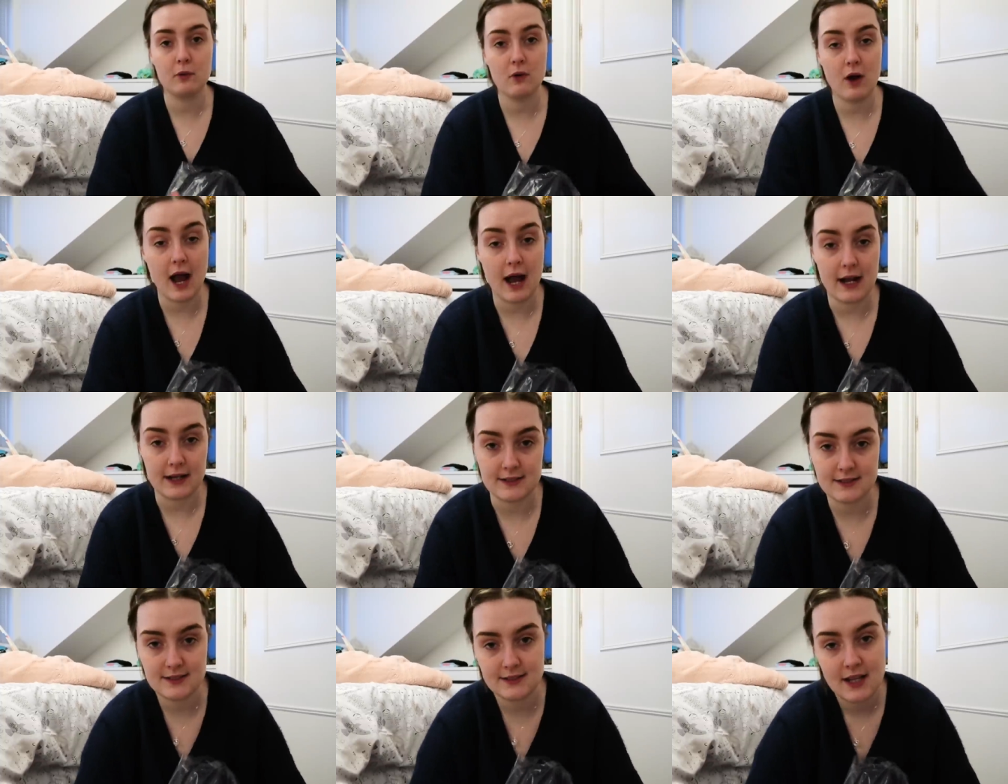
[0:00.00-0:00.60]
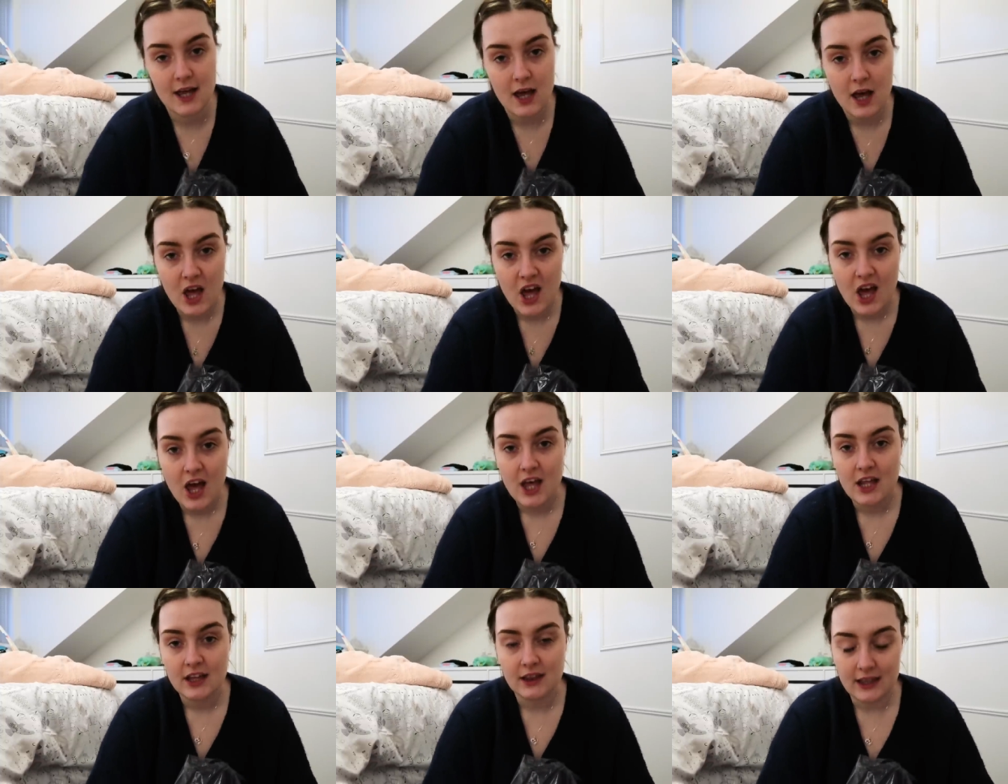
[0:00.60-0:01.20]
price
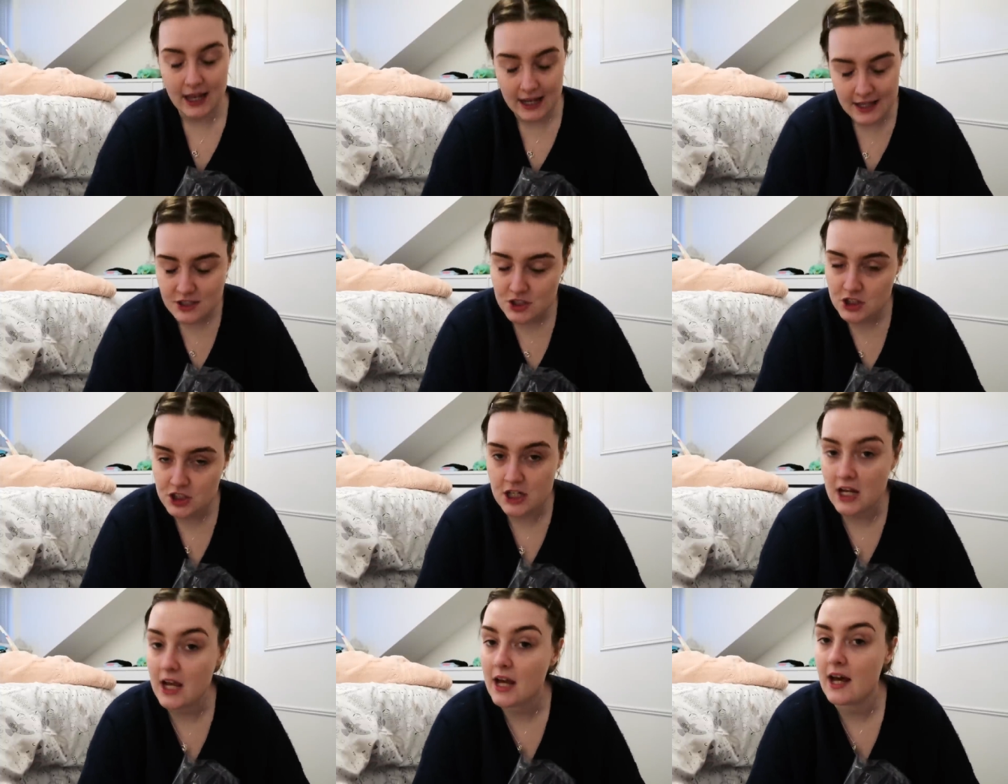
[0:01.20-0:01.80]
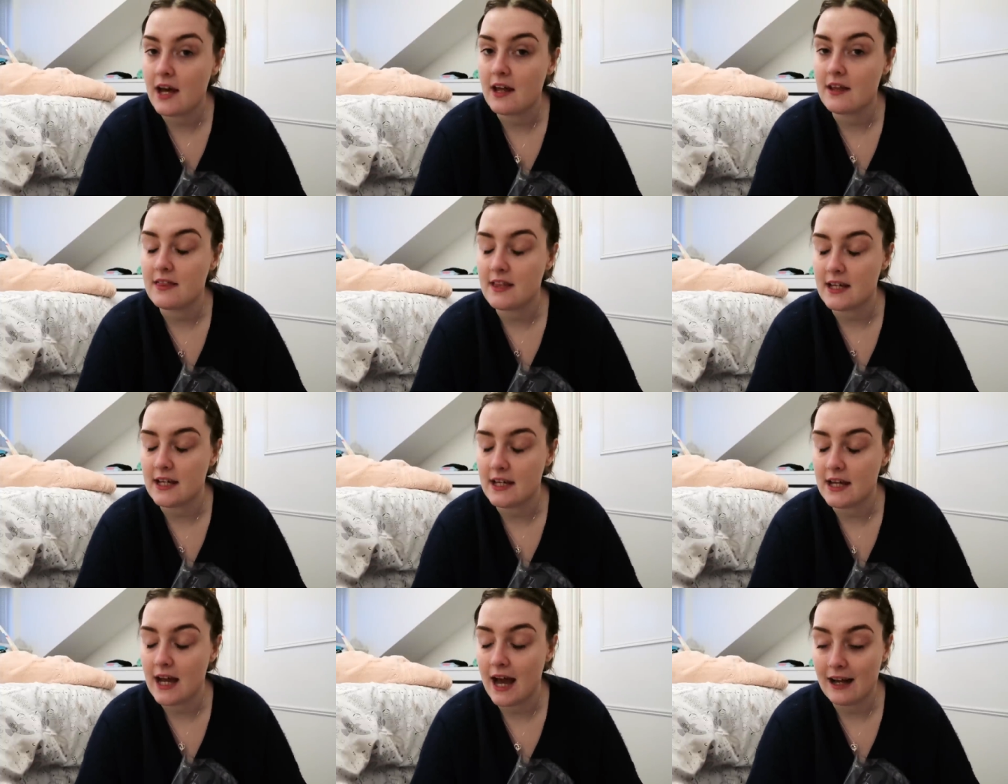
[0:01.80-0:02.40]
last year
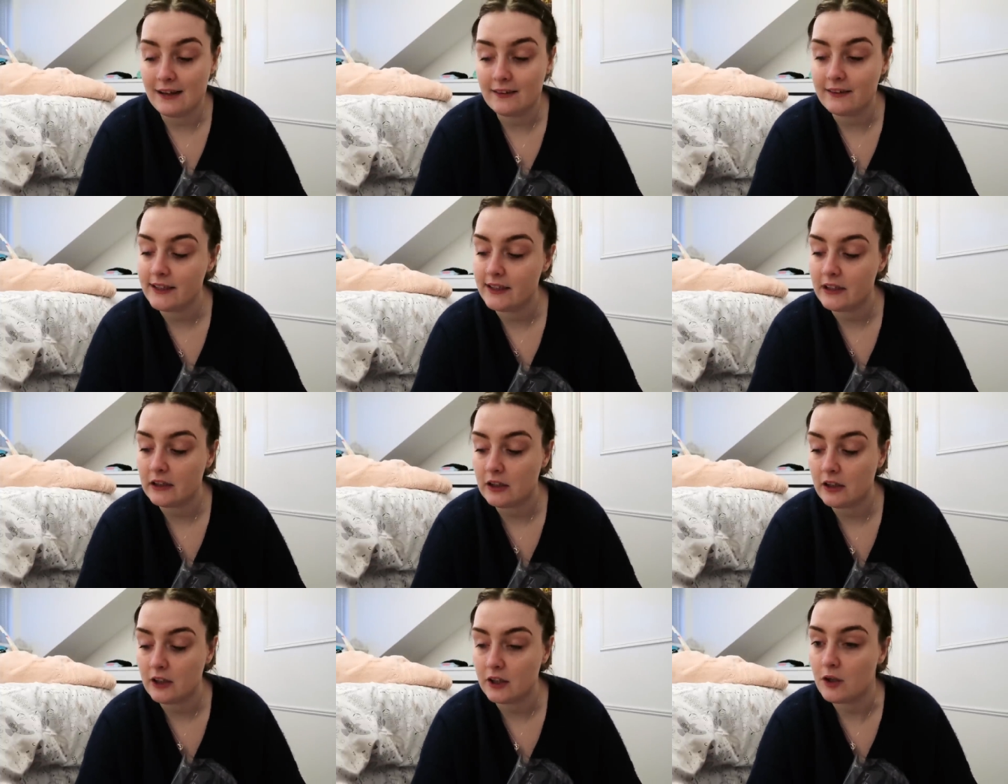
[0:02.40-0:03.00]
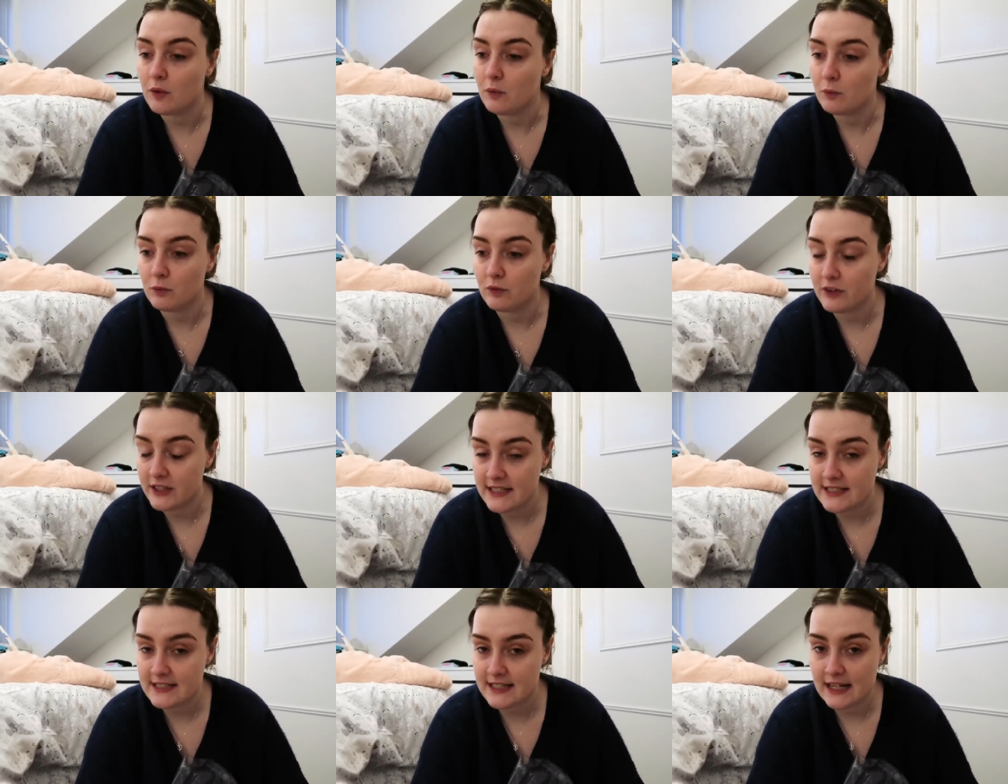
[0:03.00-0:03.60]
the aldi yarn
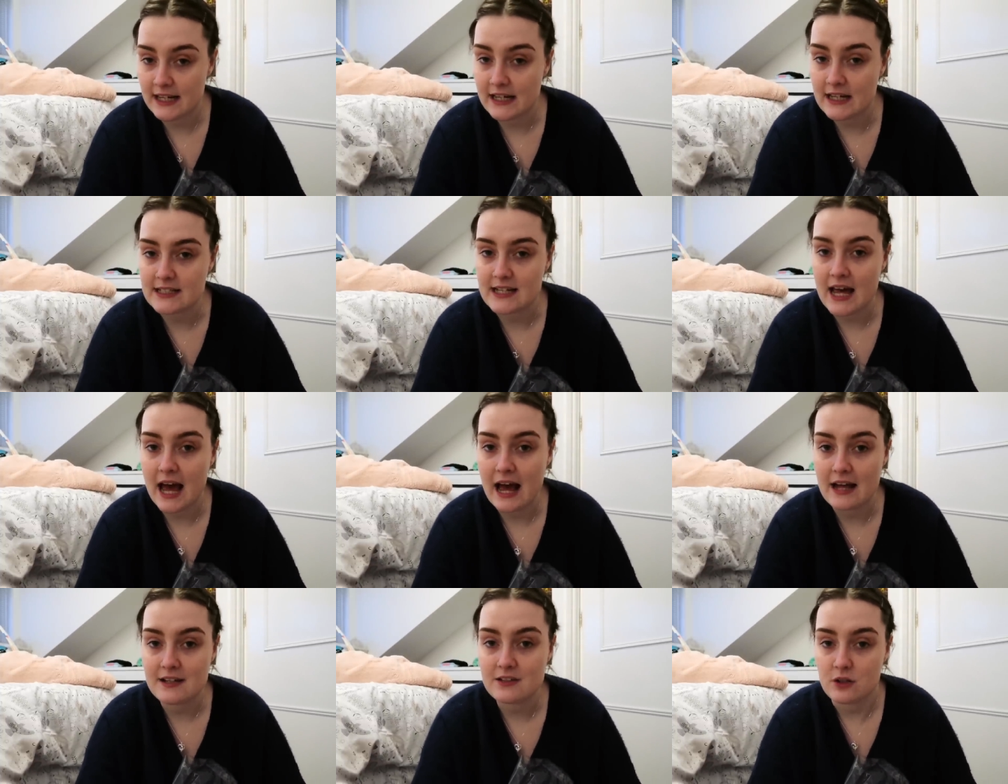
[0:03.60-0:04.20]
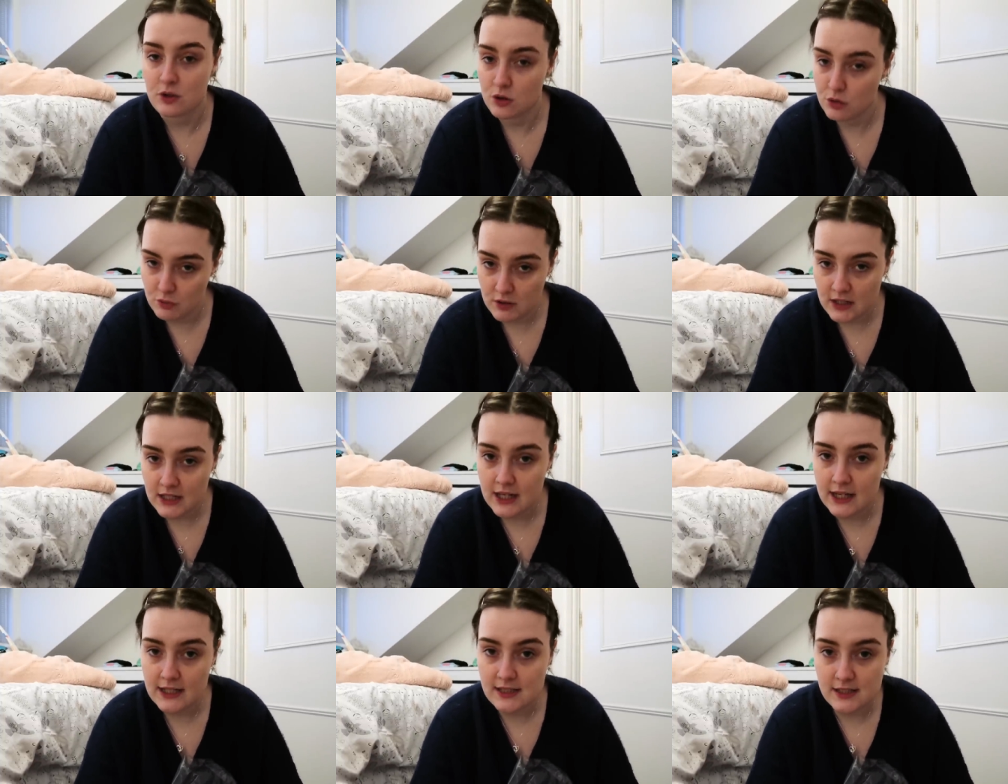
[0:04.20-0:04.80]
retailed at
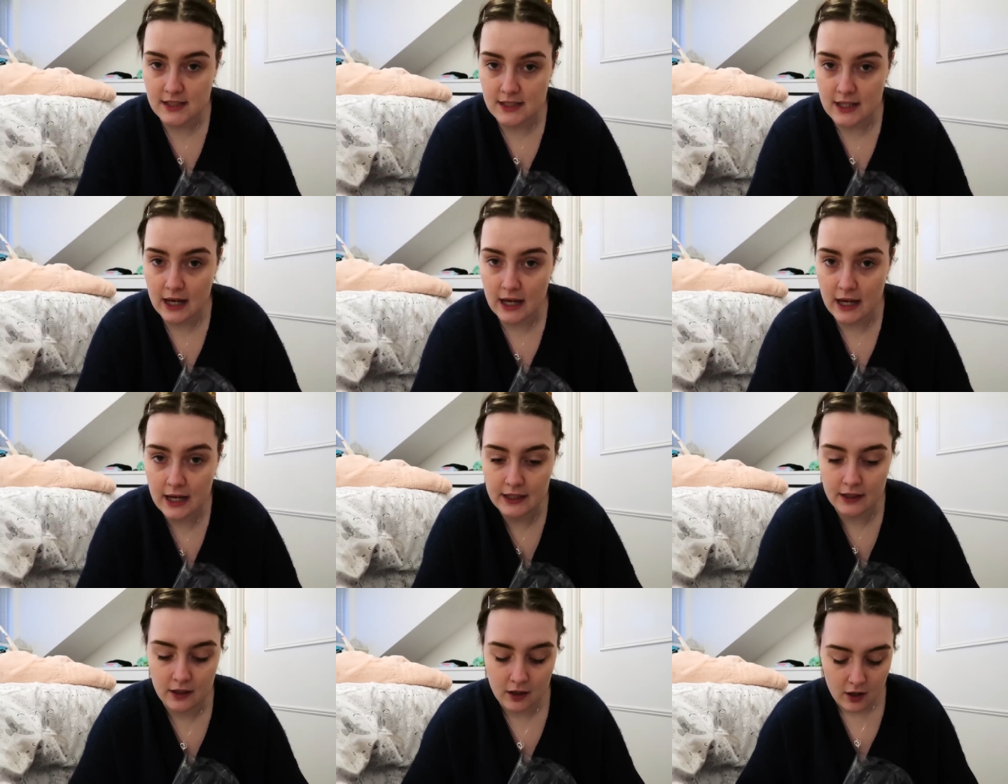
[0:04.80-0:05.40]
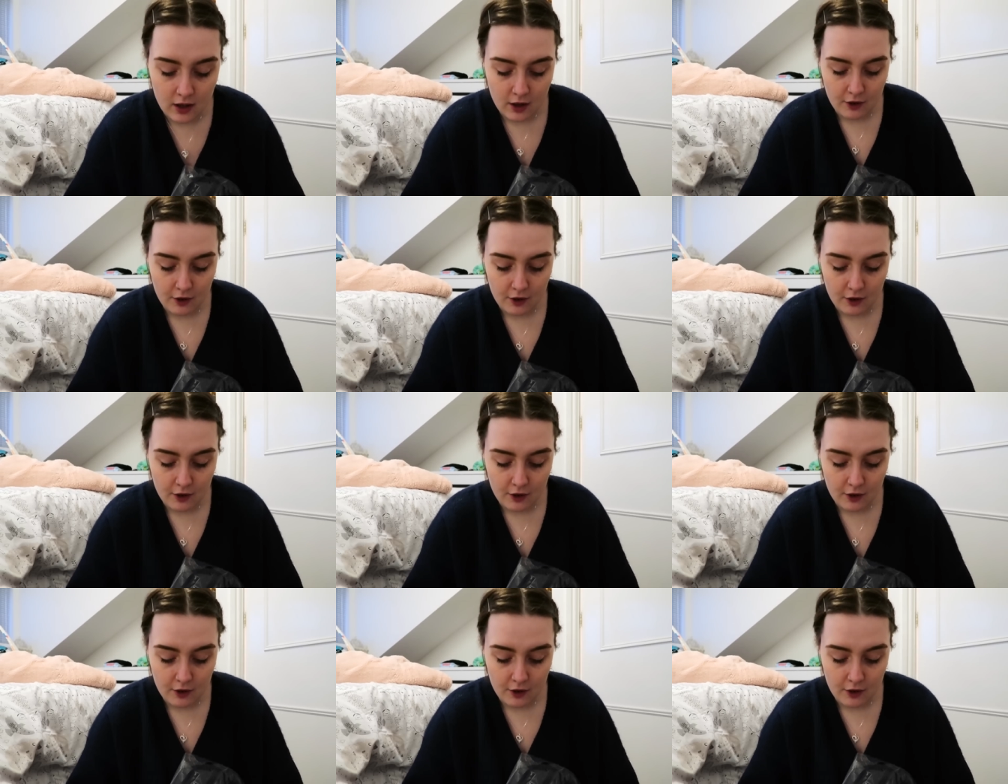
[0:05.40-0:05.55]
3.99